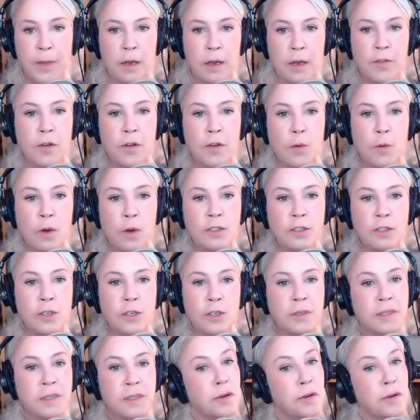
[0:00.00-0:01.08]
They're the ones who
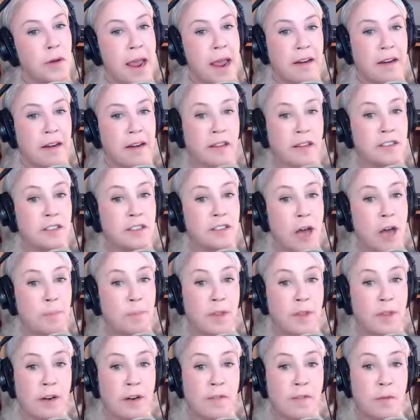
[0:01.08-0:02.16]
single handedly stopped
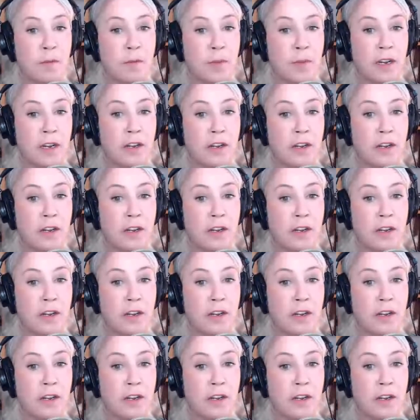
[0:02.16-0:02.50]
there from being